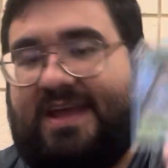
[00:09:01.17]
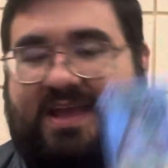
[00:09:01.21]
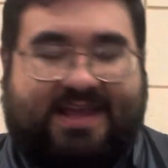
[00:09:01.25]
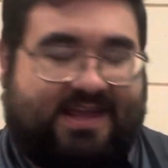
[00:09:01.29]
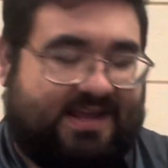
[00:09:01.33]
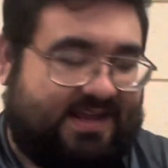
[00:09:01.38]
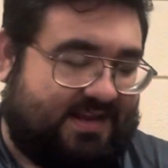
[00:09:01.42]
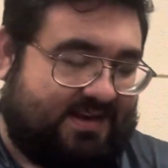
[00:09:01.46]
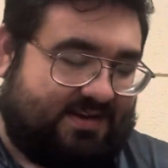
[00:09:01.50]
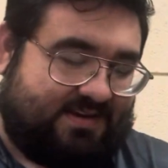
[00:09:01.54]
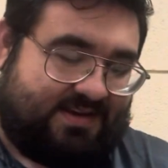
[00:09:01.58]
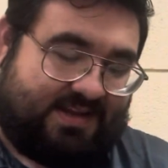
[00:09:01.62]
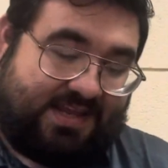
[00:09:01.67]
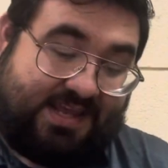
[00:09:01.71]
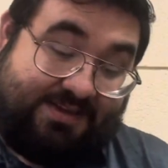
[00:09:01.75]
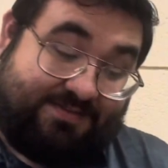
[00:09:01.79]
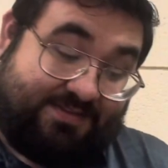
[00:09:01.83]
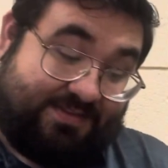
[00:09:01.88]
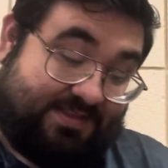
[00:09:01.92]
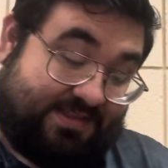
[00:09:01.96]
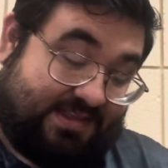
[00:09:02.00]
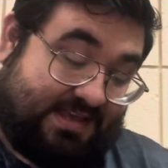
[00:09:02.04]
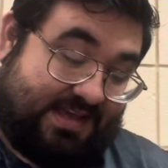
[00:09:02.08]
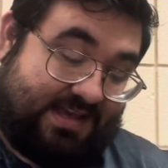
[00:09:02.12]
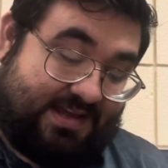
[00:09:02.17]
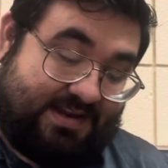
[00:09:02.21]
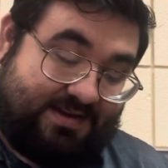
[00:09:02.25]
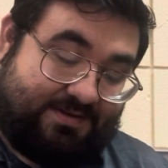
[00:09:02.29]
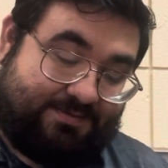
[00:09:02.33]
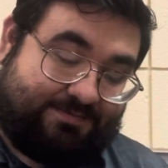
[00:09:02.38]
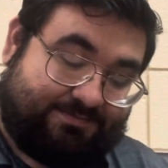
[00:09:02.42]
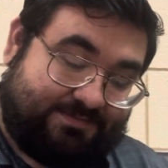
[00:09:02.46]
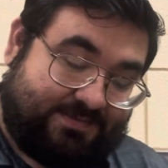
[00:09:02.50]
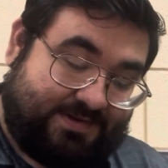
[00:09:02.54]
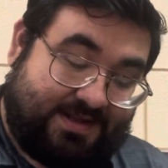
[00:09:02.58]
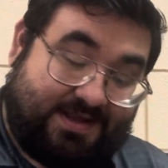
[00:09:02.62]
And even
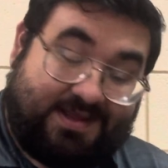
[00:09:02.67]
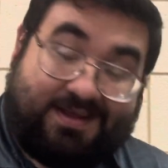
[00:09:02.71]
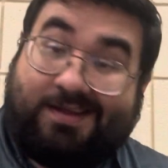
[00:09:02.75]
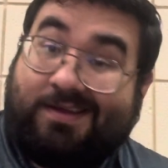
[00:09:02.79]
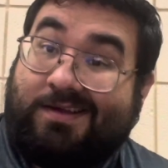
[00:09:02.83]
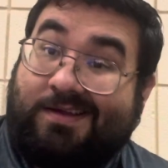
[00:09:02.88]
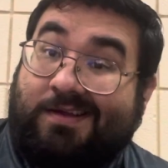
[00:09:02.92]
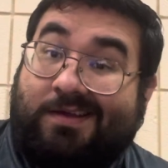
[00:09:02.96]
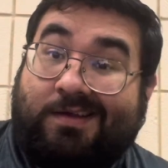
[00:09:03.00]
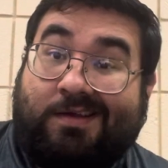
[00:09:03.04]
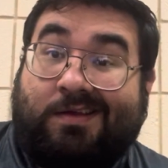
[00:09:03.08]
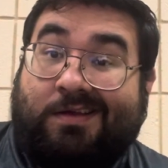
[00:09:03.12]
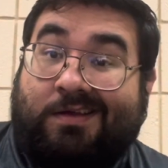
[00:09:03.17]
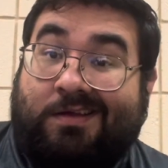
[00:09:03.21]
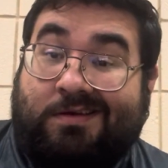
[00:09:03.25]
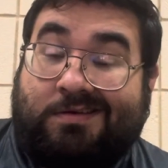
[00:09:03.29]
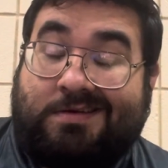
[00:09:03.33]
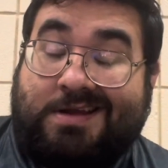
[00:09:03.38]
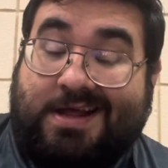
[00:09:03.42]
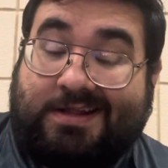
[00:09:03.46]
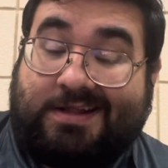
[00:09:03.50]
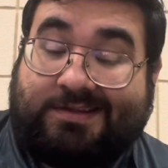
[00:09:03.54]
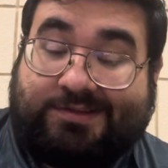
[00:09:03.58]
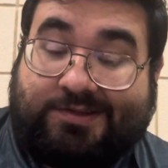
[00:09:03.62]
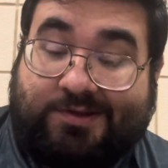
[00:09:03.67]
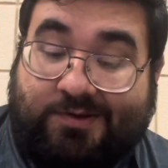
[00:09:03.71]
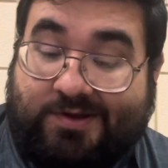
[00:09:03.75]
then, not so